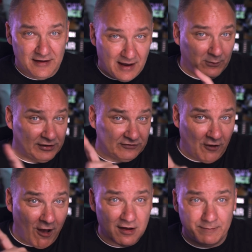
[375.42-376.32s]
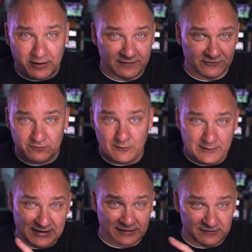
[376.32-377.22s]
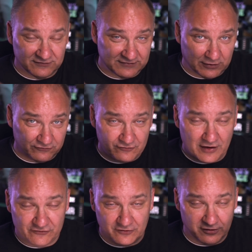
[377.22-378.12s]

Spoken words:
And we're going to talk about this when we get into sound structure